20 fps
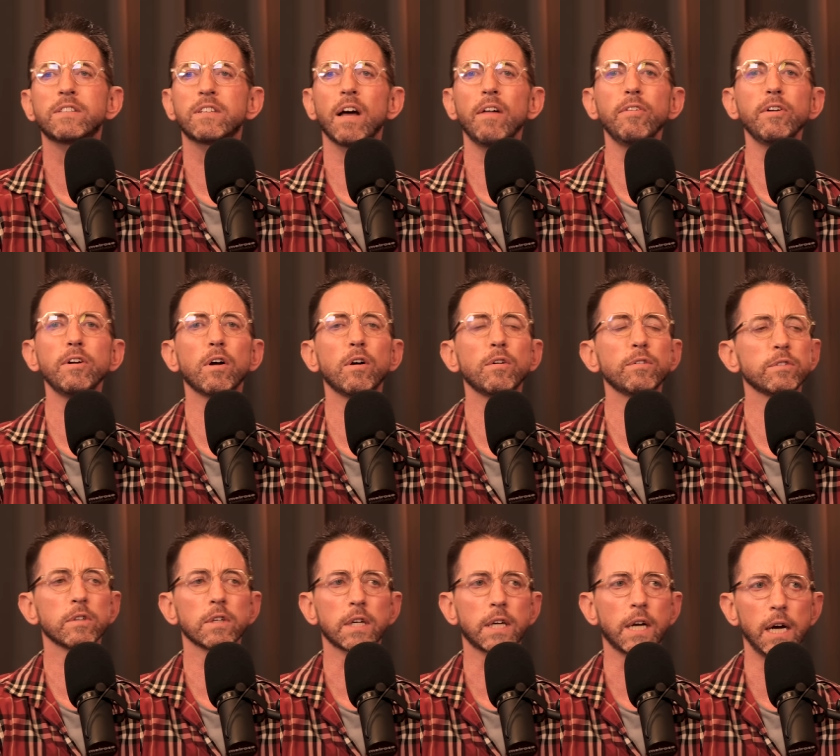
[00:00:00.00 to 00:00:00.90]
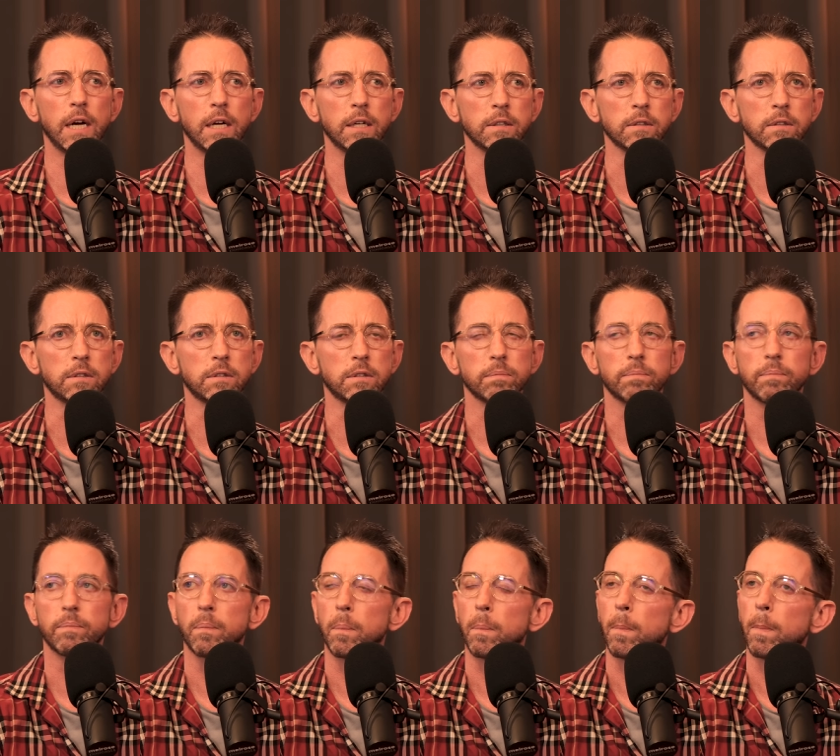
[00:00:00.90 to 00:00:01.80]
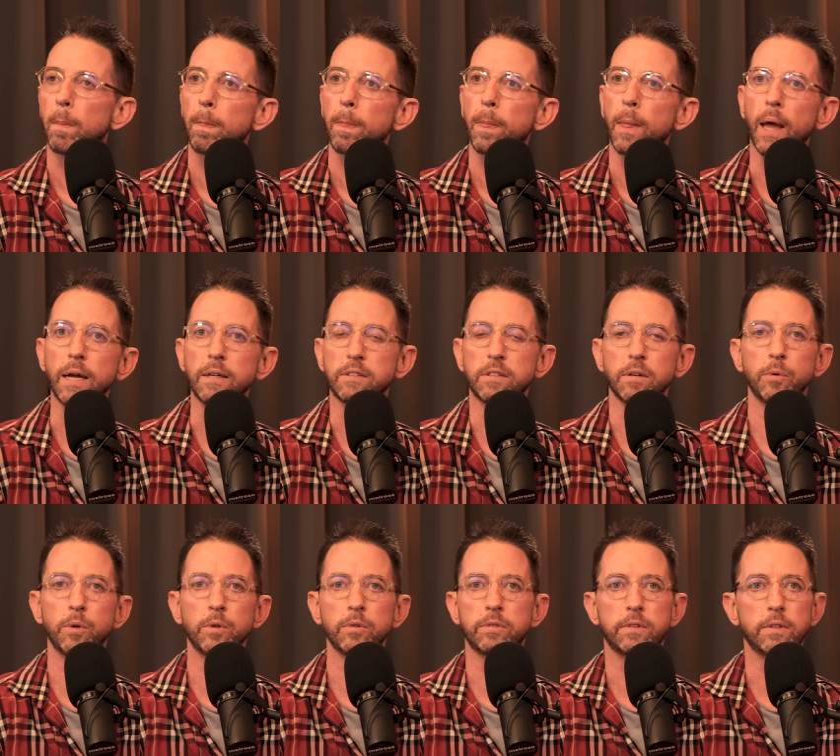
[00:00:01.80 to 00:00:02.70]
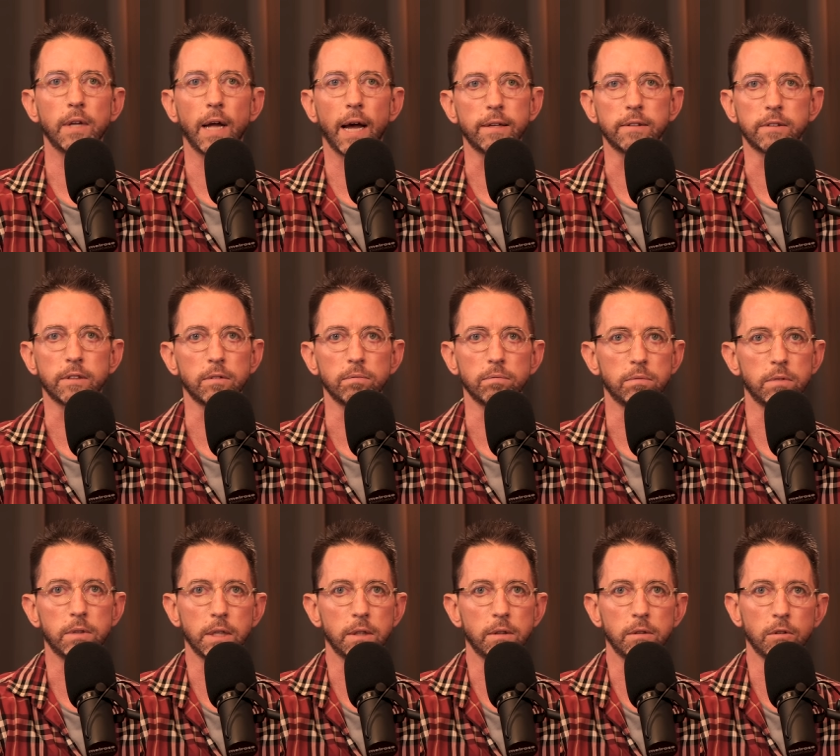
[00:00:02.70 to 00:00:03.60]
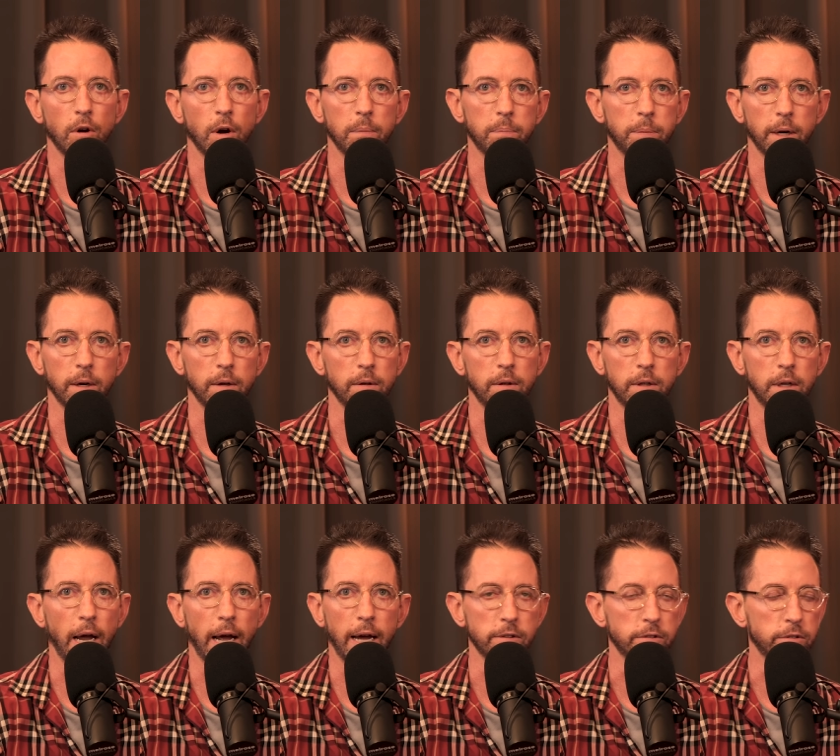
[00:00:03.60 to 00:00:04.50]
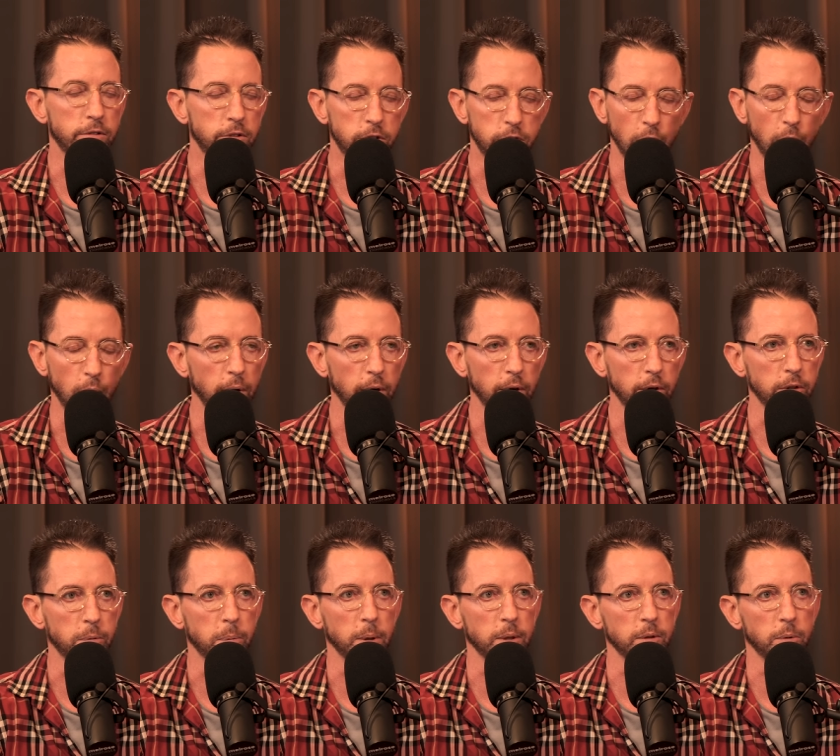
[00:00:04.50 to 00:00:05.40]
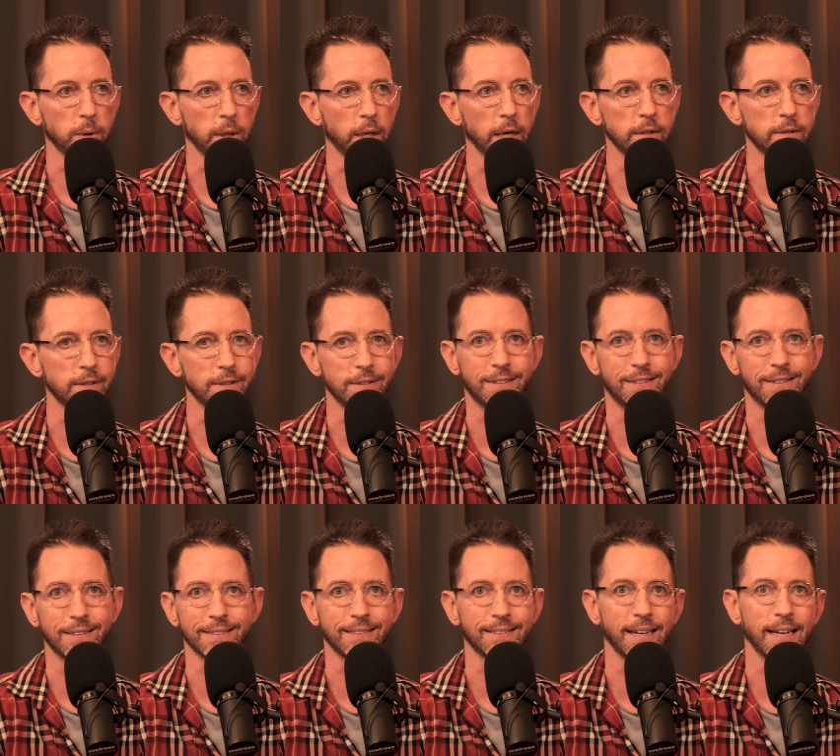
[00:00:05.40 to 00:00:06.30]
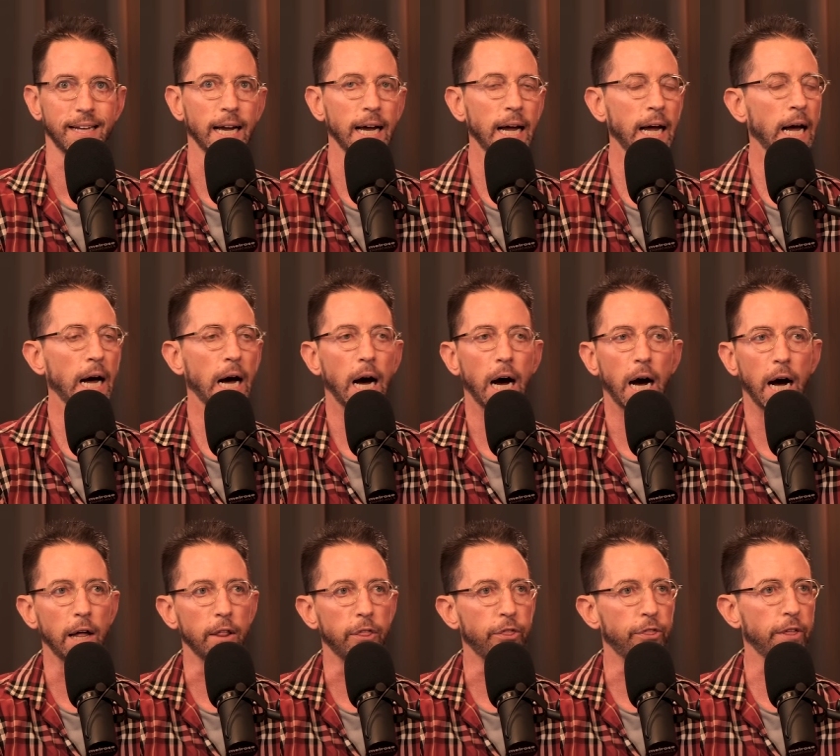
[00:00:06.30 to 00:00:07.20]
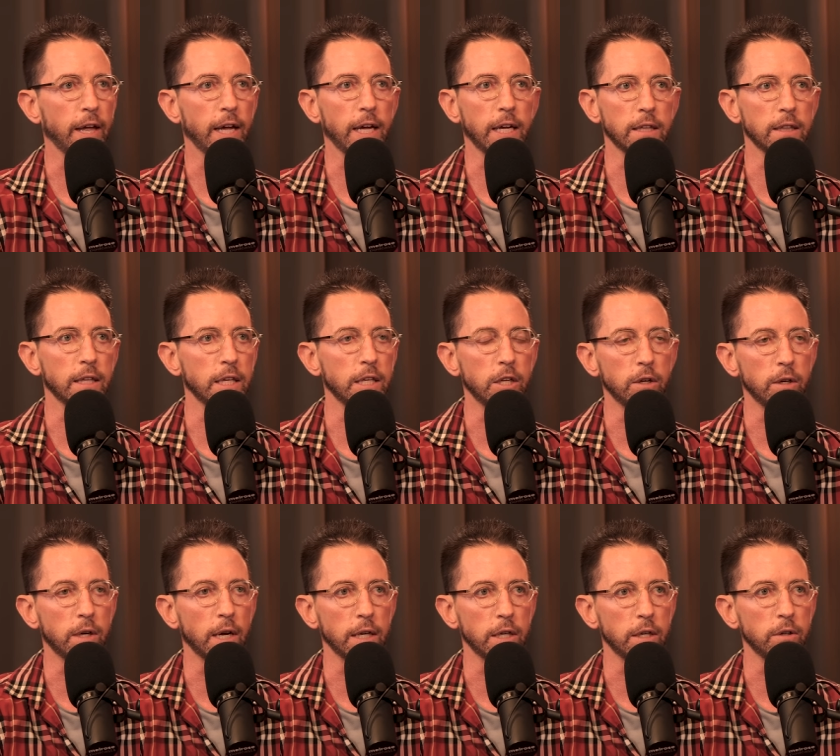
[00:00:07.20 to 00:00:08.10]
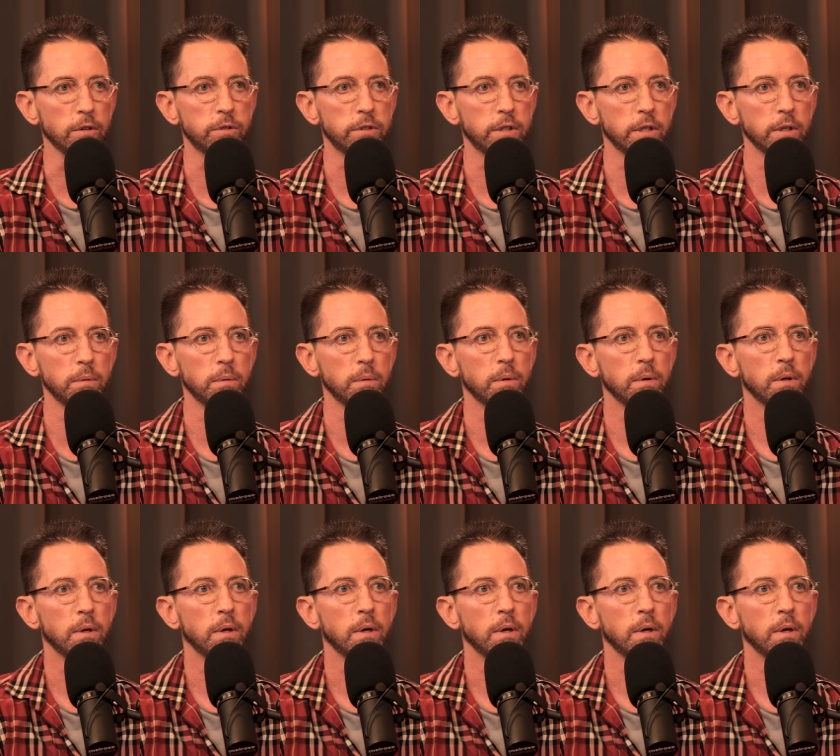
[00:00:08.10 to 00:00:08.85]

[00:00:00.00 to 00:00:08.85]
Southern culture of guns, as someone who didn't grow up there and has so little experience with guns, is just like a thing that you get used to.